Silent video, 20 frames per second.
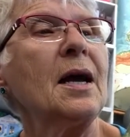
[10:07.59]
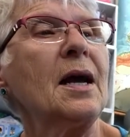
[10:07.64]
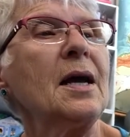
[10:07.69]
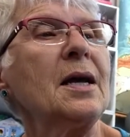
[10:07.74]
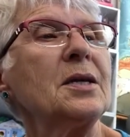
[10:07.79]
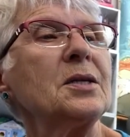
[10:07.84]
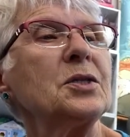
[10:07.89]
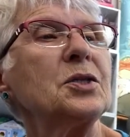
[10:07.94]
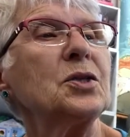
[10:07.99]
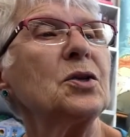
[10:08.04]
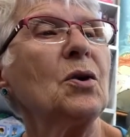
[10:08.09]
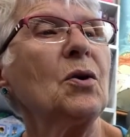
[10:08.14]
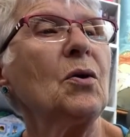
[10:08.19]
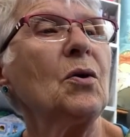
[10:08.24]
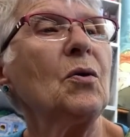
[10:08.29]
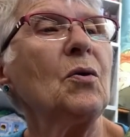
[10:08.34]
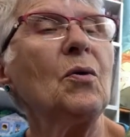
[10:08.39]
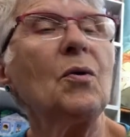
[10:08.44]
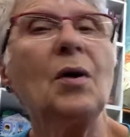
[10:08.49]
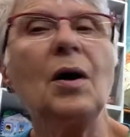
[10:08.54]
And
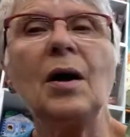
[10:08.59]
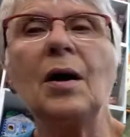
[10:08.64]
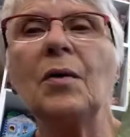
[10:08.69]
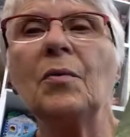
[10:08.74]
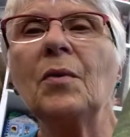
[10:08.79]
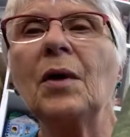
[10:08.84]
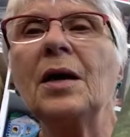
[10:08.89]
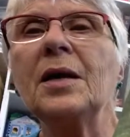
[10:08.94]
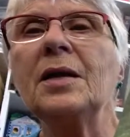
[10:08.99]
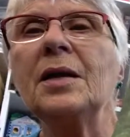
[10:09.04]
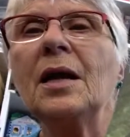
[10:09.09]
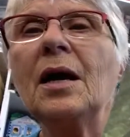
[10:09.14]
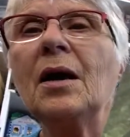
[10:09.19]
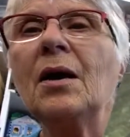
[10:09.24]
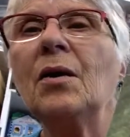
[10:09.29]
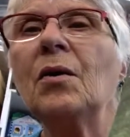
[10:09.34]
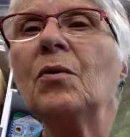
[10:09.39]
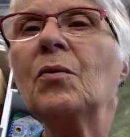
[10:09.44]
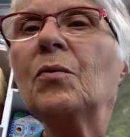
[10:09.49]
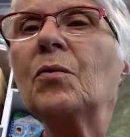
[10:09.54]
so right
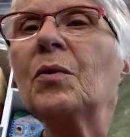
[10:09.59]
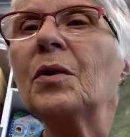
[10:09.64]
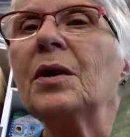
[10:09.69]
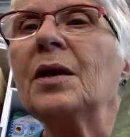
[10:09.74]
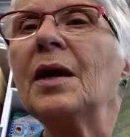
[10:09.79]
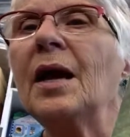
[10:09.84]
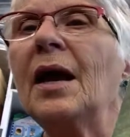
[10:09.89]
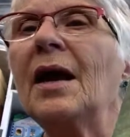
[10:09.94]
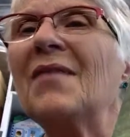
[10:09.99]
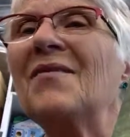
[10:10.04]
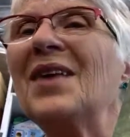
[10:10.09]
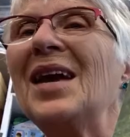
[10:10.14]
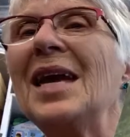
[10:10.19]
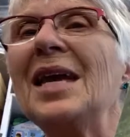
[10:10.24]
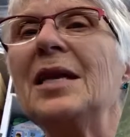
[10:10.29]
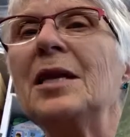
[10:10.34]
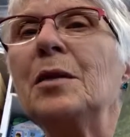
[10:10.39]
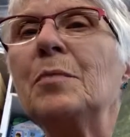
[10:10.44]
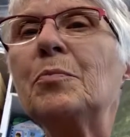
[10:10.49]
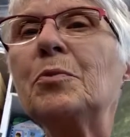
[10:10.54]
now we have
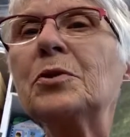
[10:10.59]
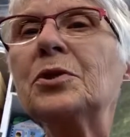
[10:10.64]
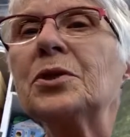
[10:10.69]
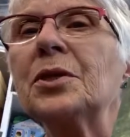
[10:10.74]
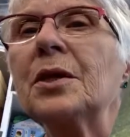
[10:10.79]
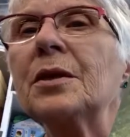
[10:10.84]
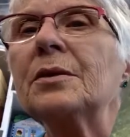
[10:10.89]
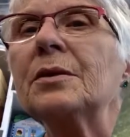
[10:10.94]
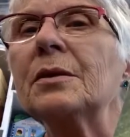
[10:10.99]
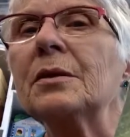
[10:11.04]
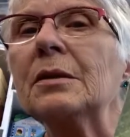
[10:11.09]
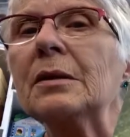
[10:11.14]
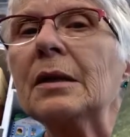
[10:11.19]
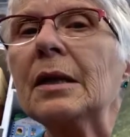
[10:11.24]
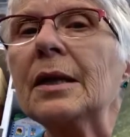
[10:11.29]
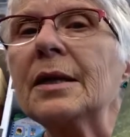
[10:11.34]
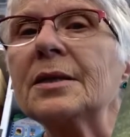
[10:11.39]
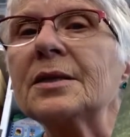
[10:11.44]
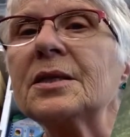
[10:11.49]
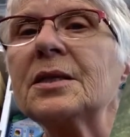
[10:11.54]
80%
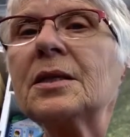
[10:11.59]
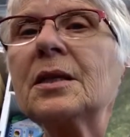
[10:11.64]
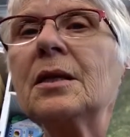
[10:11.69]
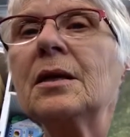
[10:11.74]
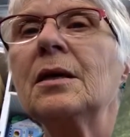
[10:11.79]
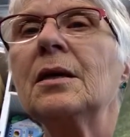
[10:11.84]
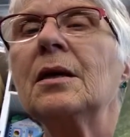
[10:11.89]
less